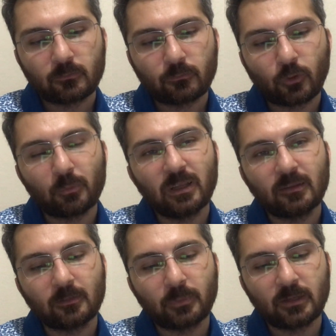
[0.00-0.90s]

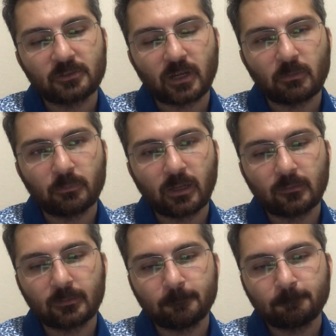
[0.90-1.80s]
formulated by Jeremy
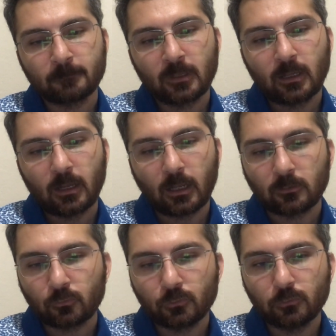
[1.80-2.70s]
Bentham, and
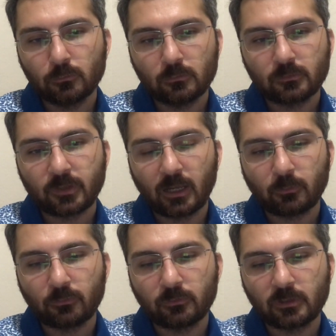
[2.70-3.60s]
rule type
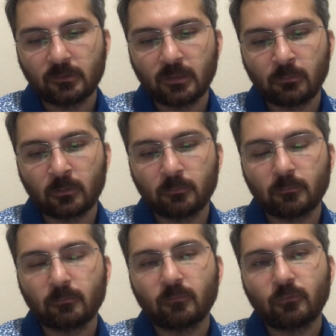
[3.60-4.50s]
of utilitarianism
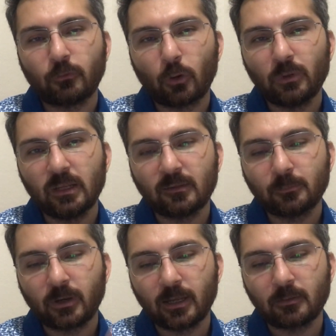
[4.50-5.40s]
formulated
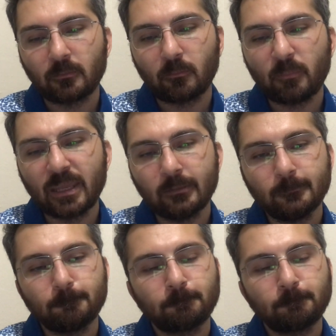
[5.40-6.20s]
by Mill.